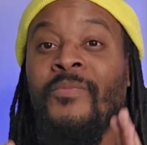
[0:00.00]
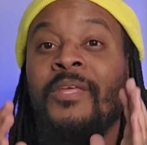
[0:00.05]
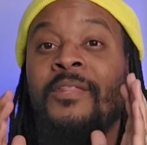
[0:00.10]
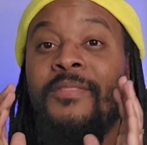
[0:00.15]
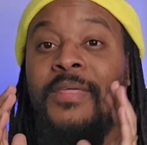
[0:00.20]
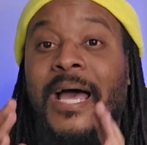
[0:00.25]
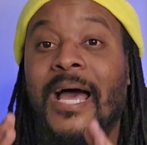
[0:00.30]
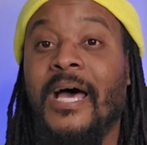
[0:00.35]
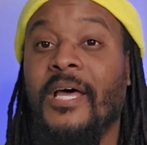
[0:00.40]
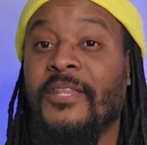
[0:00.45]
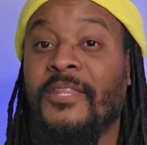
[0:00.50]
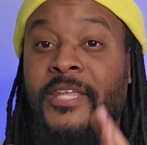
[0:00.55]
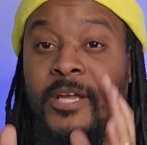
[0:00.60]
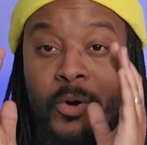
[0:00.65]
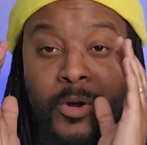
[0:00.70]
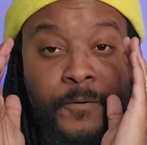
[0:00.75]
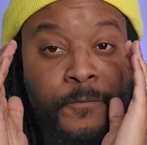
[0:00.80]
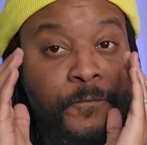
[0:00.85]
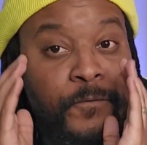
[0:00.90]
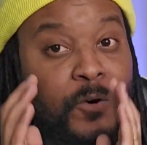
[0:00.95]
that they
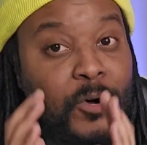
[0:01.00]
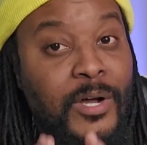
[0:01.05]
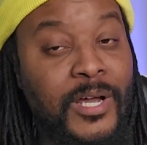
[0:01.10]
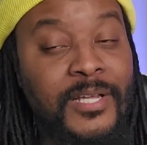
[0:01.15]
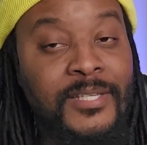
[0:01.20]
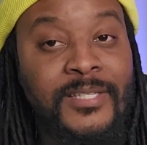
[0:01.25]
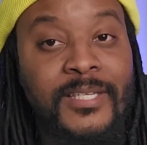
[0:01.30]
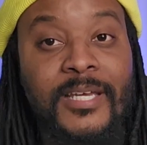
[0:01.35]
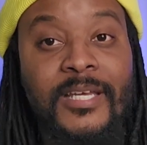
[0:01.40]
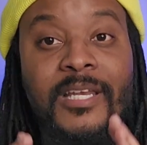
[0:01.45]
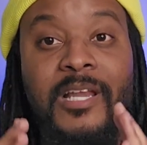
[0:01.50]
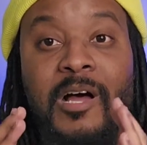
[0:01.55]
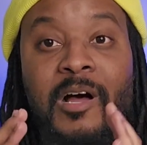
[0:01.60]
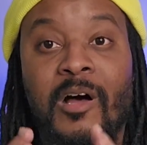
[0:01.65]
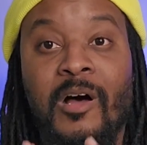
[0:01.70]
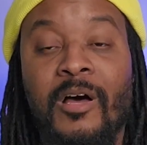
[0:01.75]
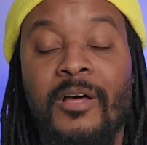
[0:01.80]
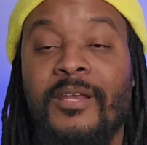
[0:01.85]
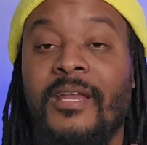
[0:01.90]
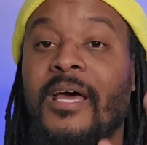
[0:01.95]
were focusing
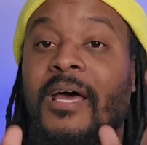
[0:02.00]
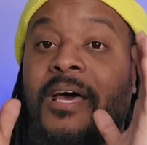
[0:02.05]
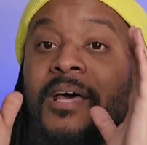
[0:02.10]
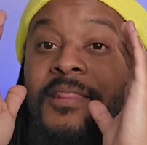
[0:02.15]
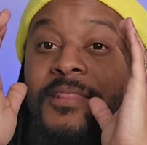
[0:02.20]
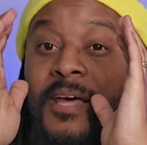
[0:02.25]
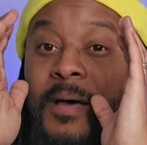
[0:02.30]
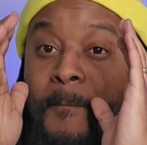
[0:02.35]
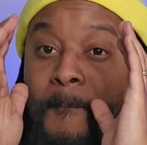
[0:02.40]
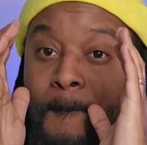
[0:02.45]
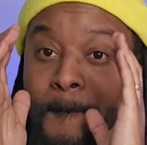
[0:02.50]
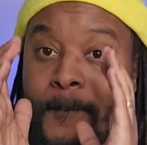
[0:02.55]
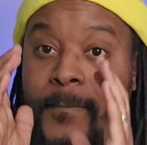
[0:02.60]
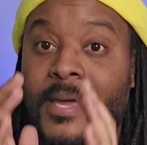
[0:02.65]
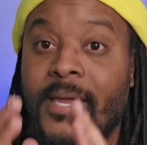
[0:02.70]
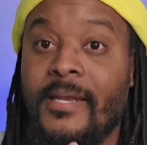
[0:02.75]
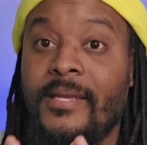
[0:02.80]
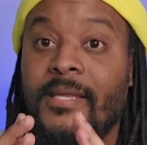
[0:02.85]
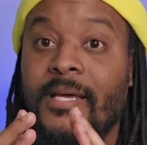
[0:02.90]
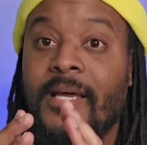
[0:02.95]
on the
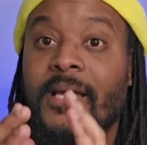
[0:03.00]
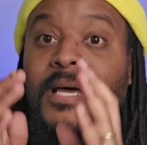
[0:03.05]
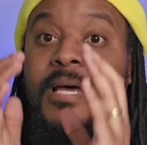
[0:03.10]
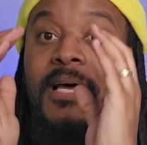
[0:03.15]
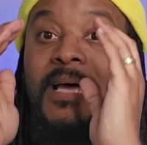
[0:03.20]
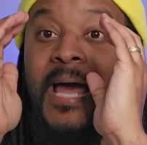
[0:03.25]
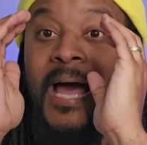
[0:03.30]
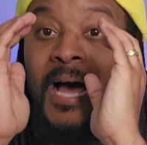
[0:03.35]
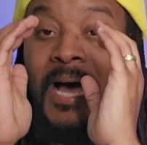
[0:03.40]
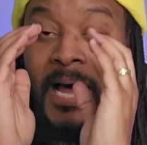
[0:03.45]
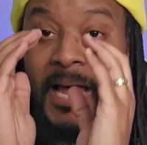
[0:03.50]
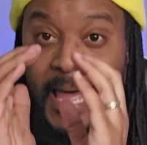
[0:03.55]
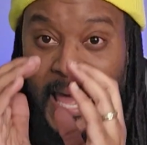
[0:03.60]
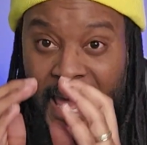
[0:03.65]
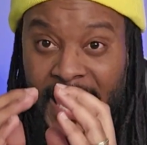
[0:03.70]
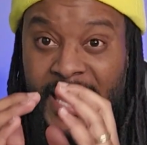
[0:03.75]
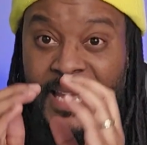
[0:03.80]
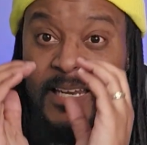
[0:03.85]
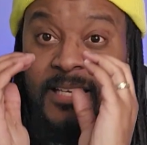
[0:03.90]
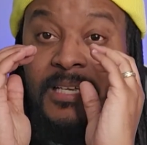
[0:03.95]

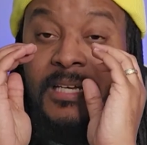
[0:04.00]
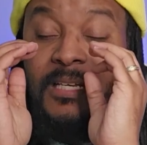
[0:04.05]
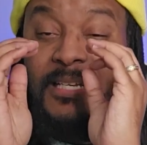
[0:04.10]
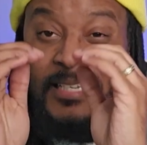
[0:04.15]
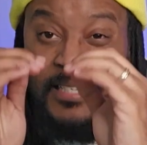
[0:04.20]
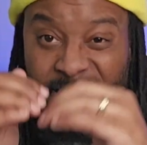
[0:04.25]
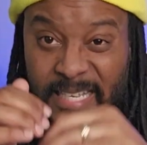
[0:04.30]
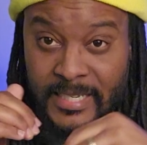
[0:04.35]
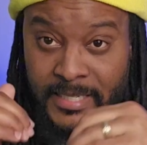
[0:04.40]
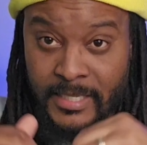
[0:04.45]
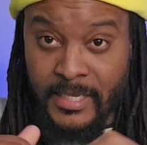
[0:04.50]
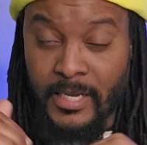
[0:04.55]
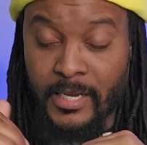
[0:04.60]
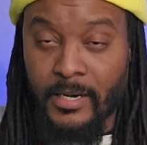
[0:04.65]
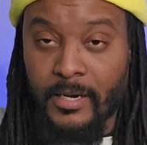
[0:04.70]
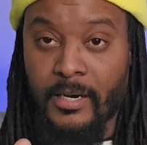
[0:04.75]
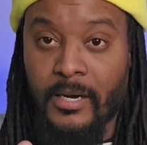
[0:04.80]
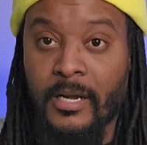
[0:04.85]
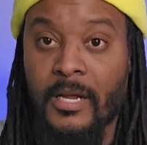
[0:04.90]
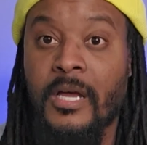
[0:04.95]
mid-end this
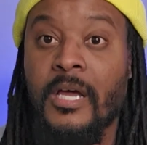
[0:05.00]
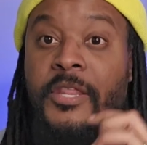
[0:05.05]
year.